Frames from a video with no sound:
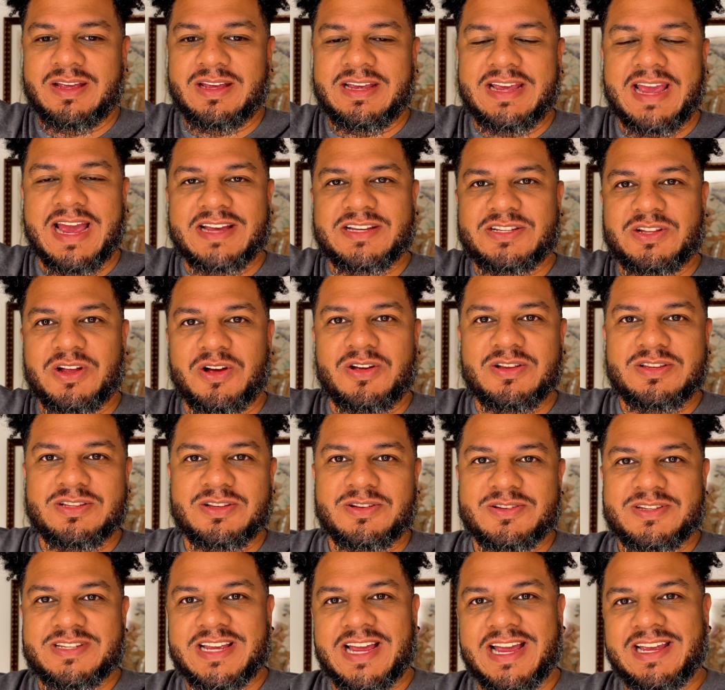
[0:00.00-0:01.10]
Gaston's
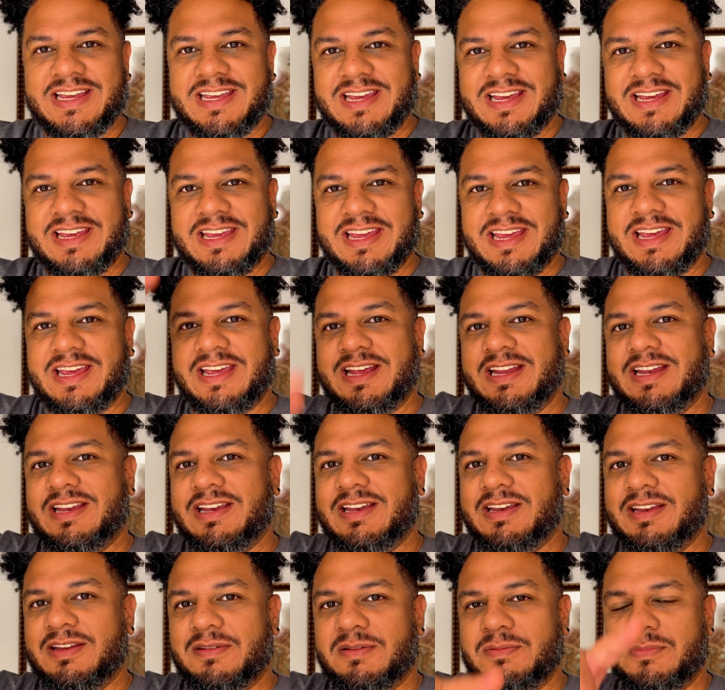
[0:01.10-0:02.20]
little sidekick
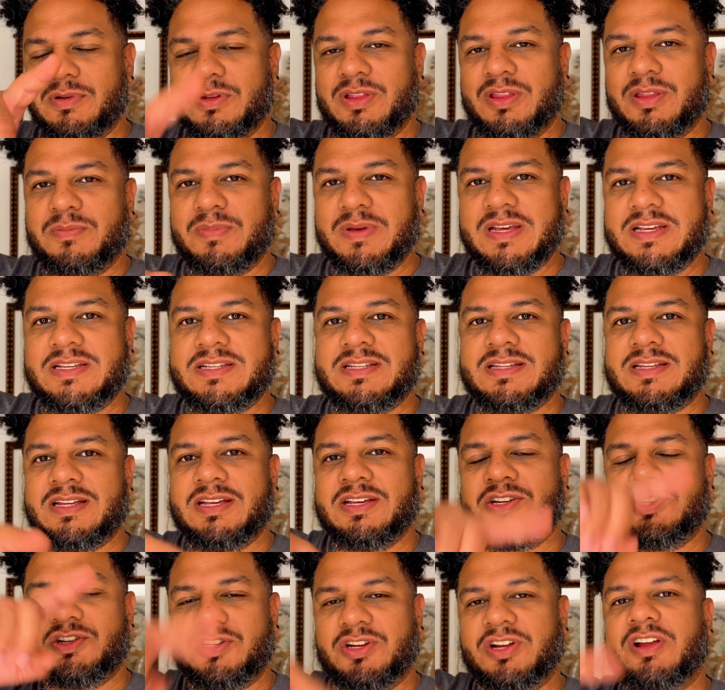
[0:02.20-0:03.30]
in Beauty and the Beast
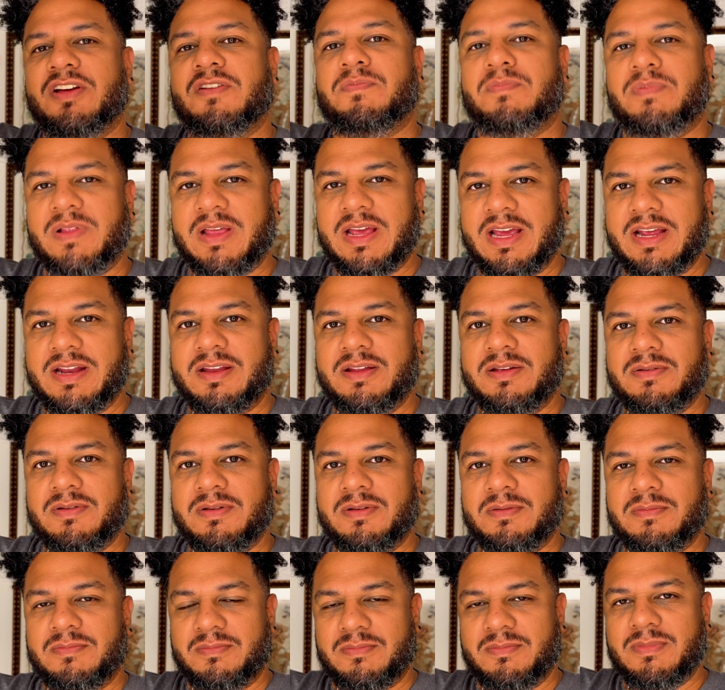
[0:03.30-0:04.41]
should have played
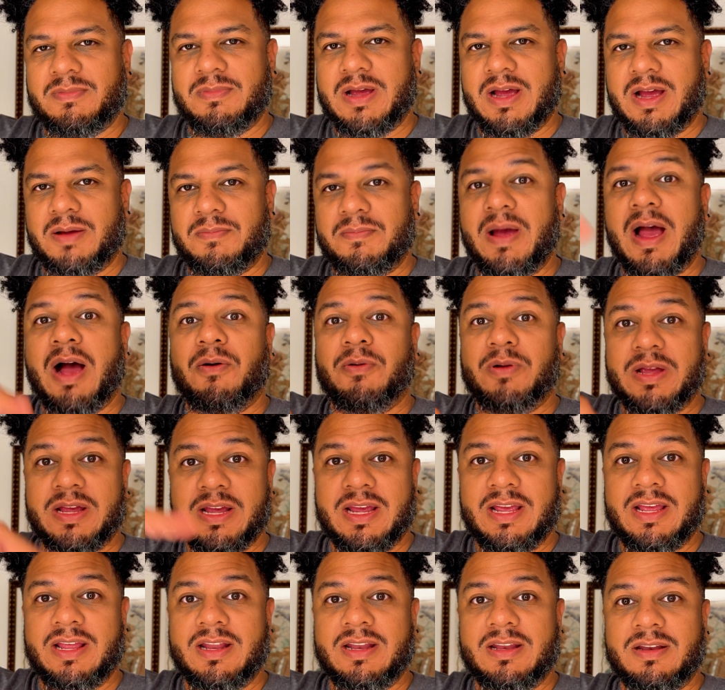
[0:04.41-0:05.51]
Maui
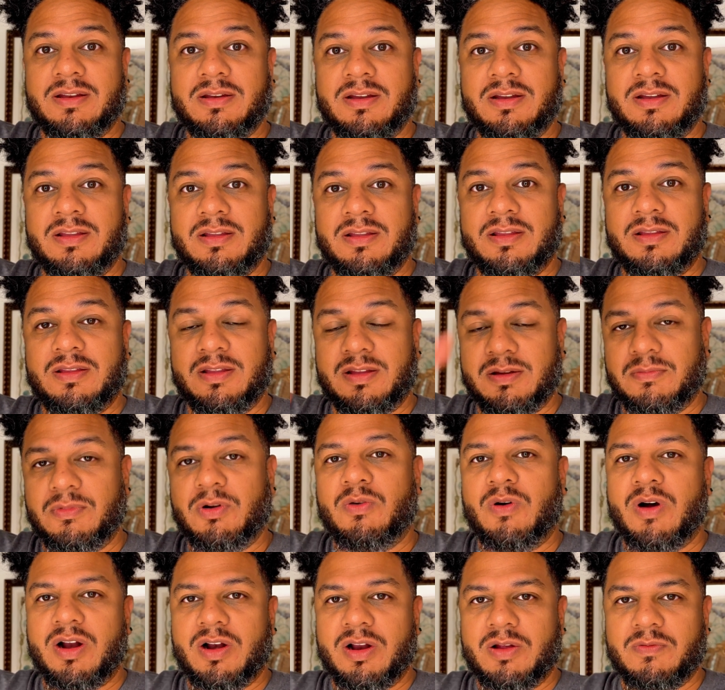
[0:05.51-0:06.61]
in the
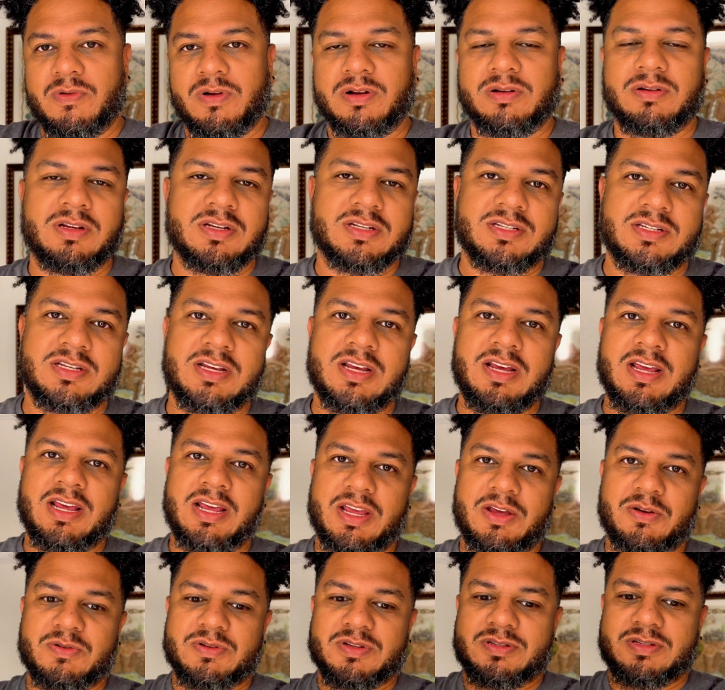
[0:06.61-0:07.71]
Moana one, because
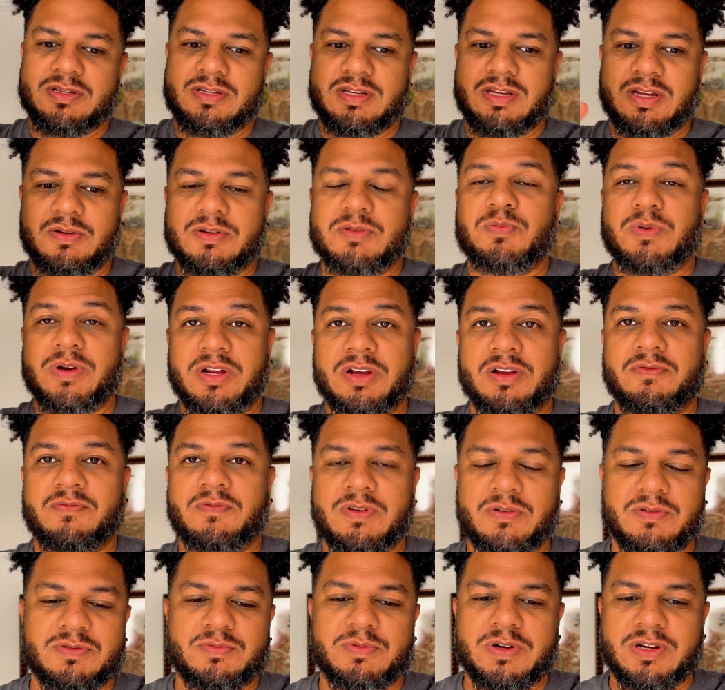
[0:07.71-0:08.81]
he was pretty good.
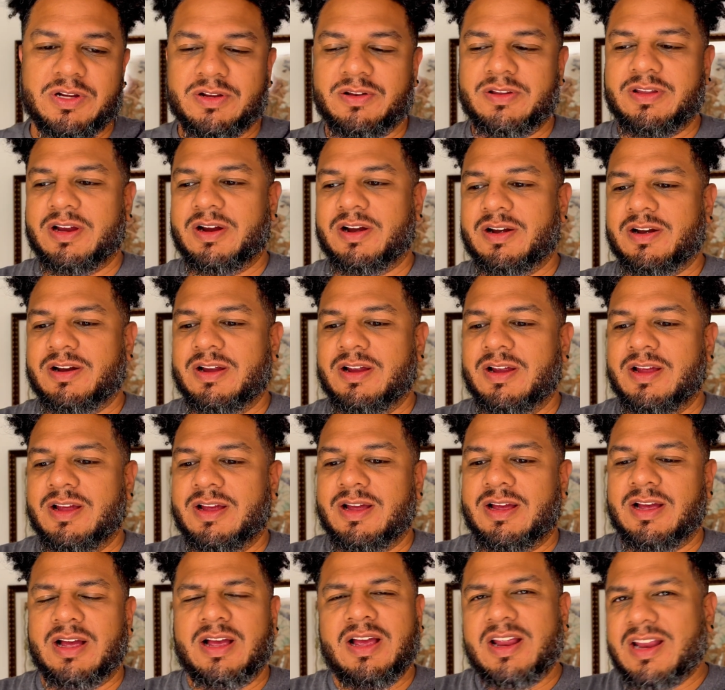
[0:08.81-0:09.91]
He was pretty good there,
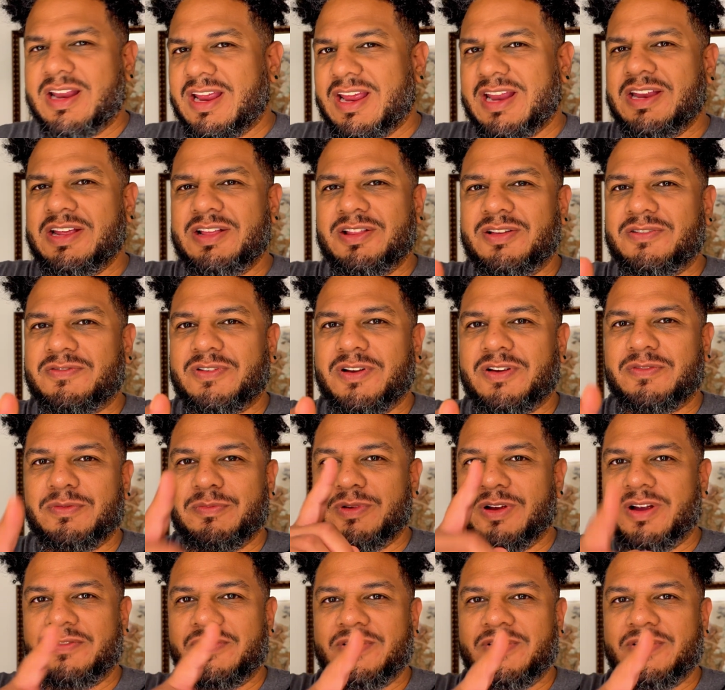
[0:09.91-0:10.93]
and he looked very familiar.